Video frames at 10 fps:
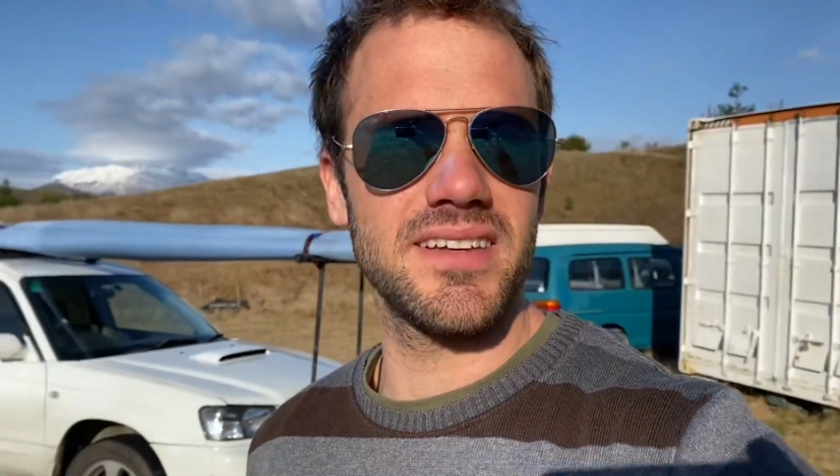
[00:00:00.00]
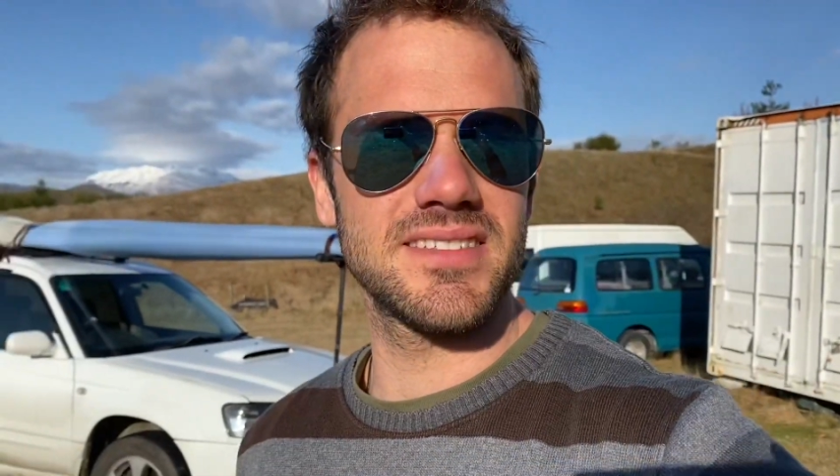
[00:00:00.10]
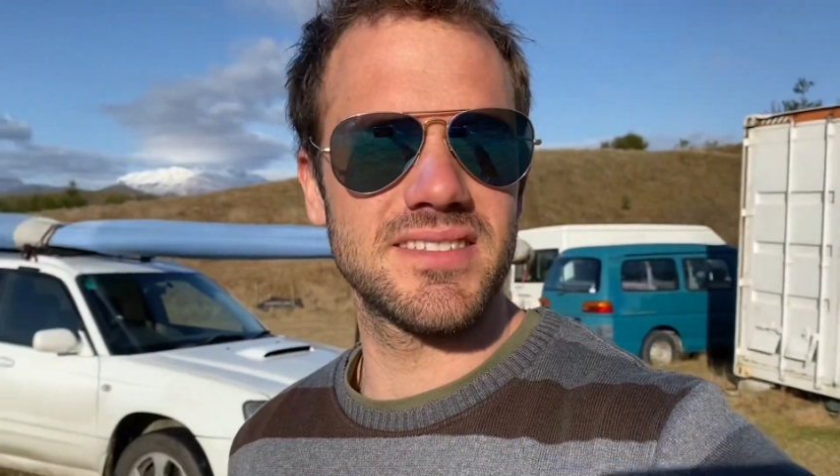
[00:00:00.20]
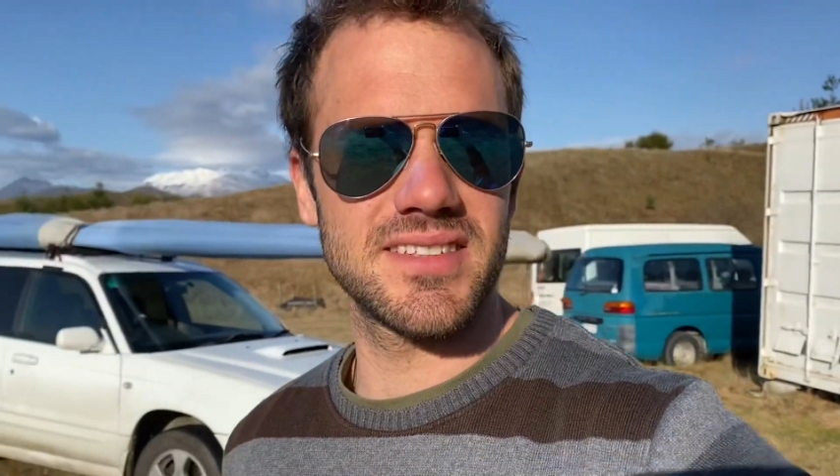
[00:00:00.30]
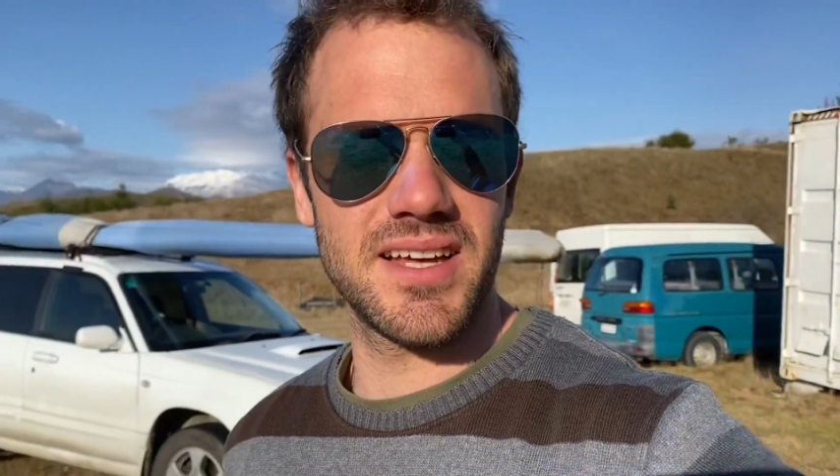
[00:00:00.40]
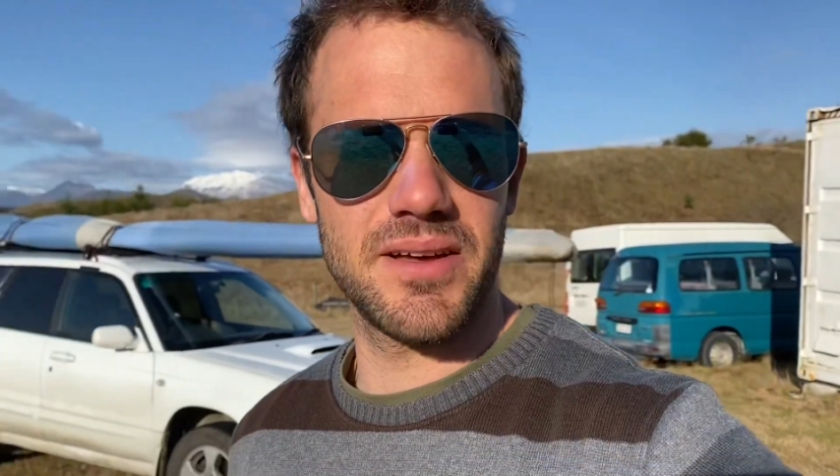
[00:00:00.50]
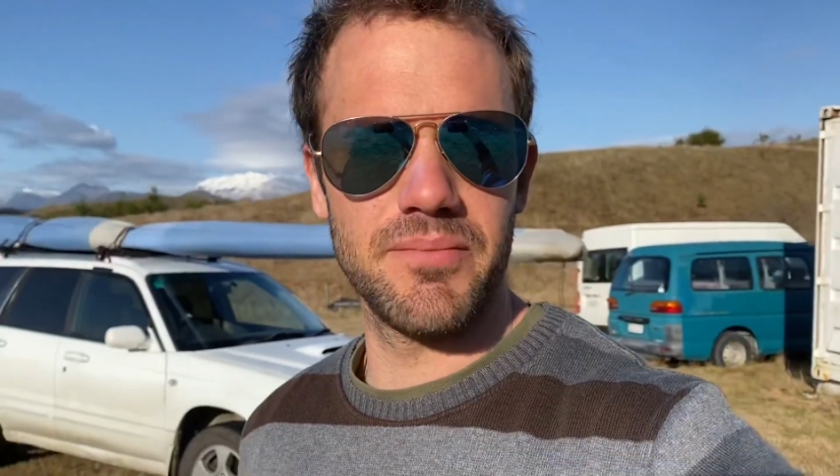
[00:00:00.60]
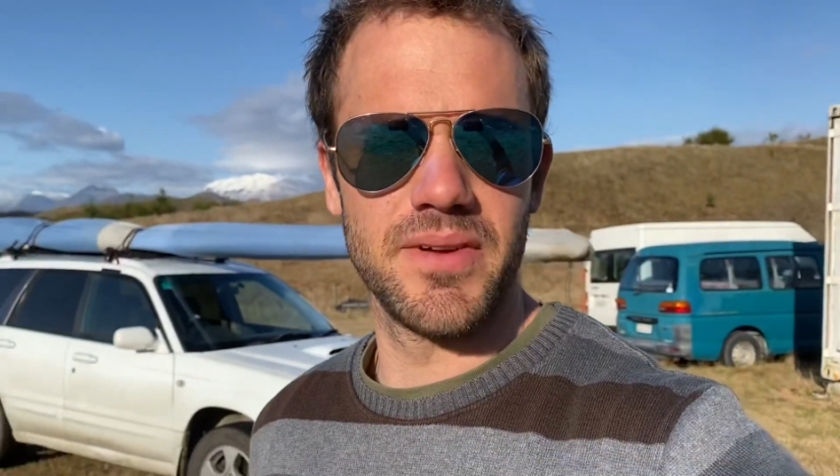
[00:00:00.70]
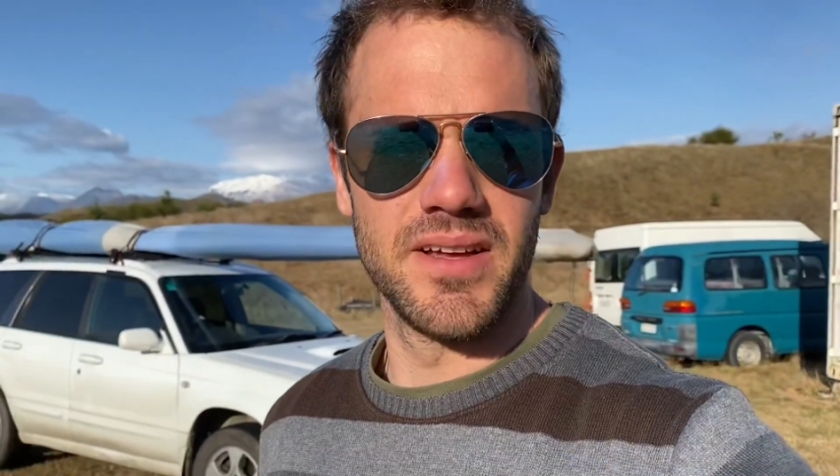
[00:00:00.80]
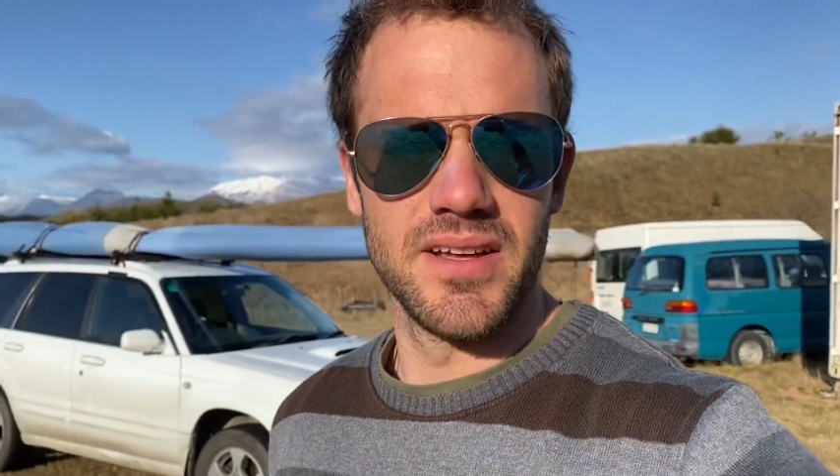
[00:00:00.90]
It's
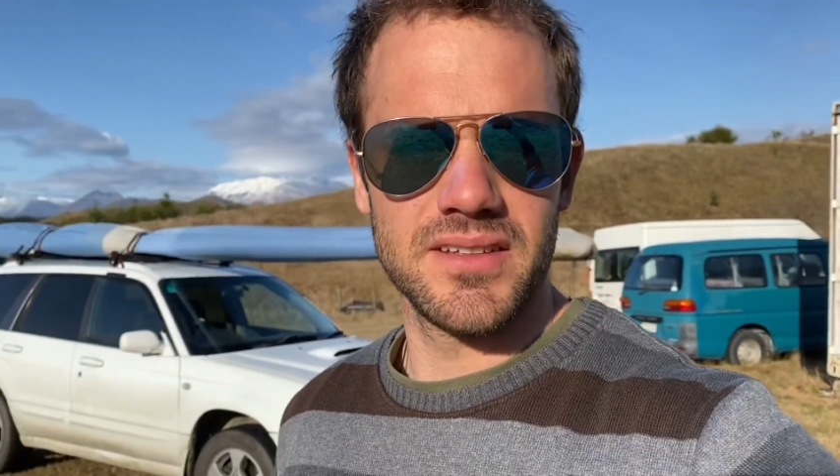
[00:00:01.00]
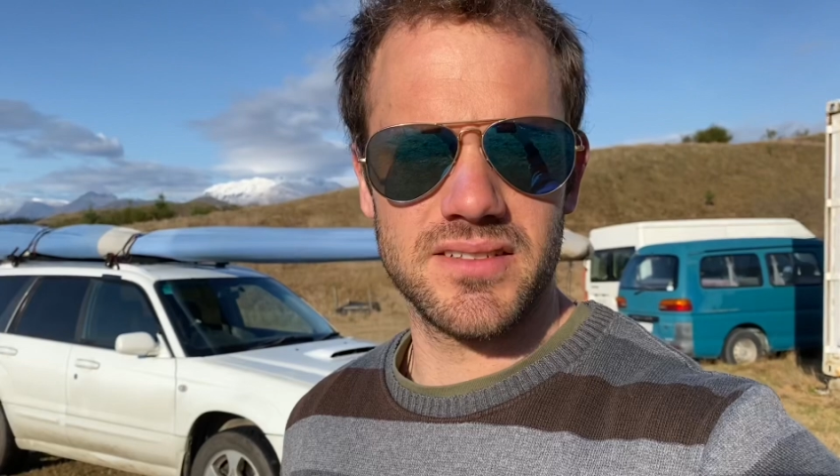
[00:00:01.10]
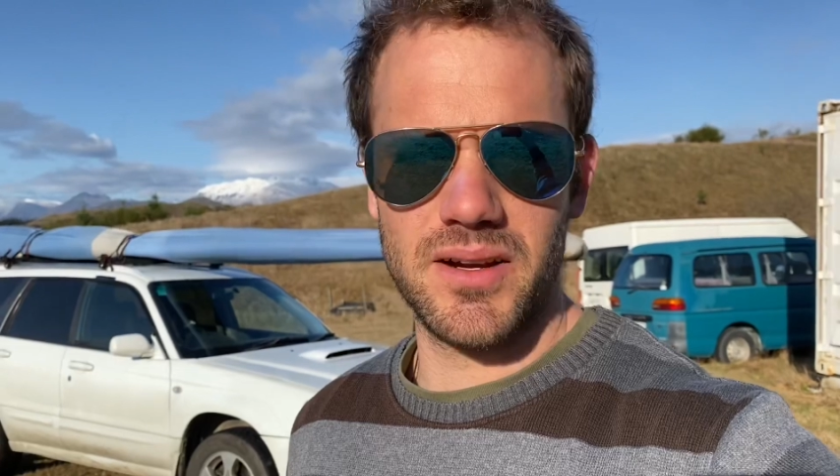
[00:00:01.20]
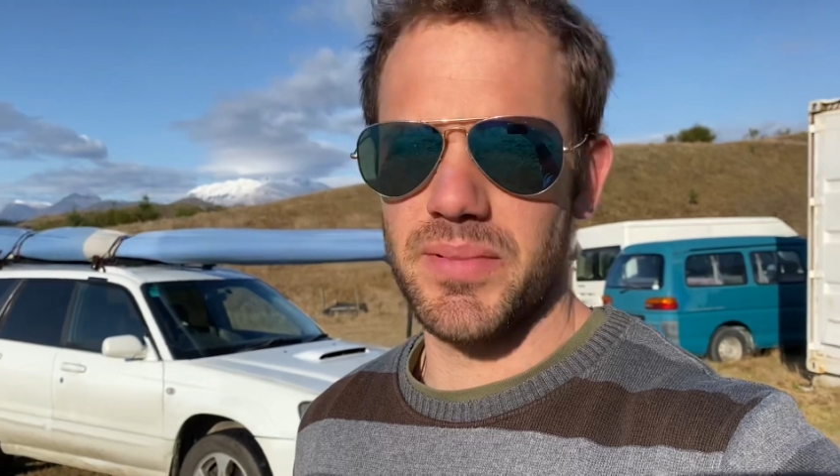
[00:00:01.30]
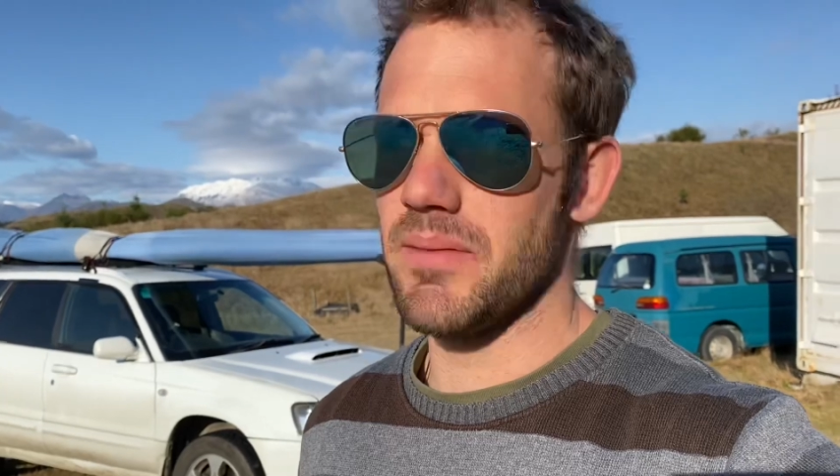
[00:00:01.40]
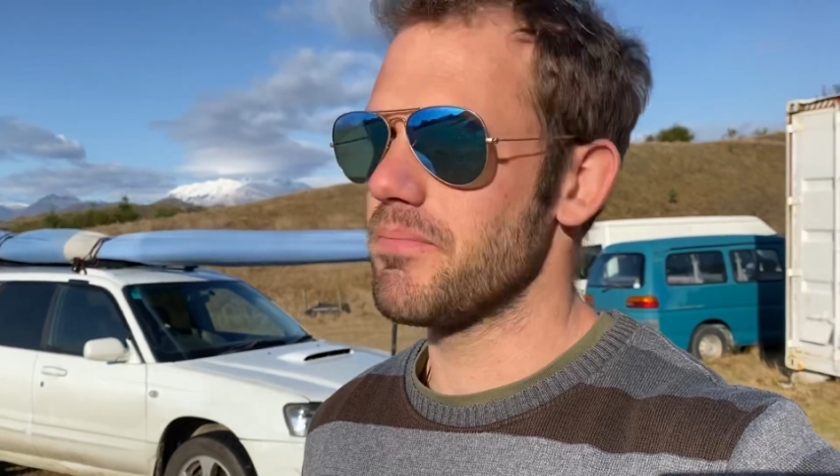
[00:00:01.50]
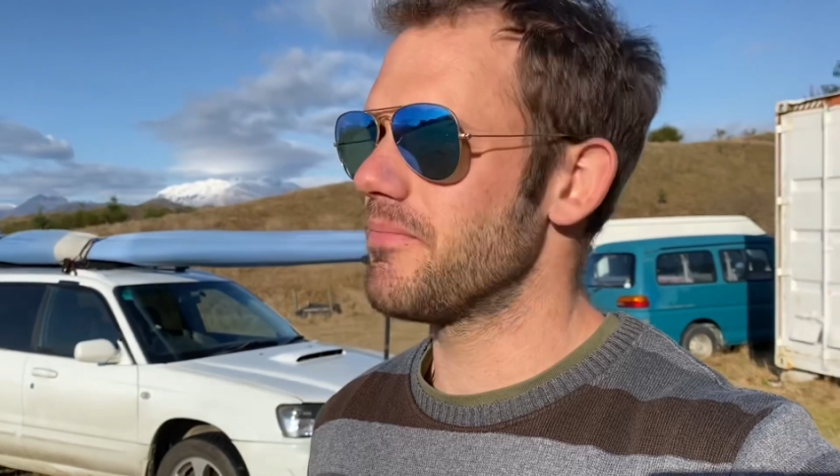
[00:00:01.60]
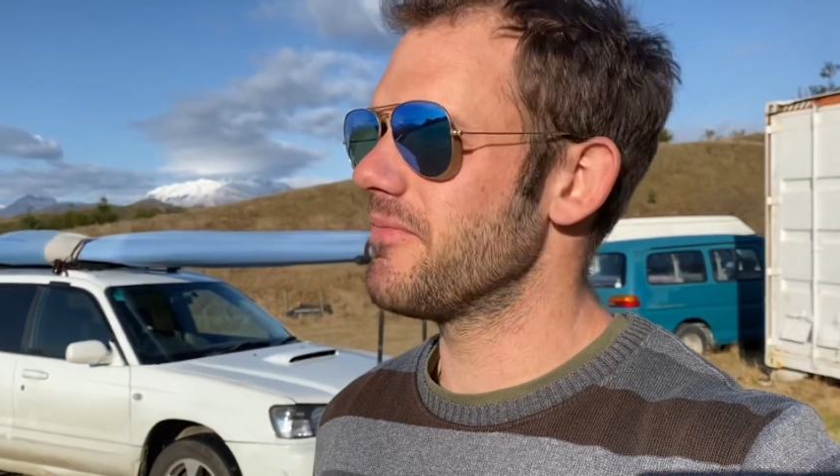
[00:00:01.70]
going to be a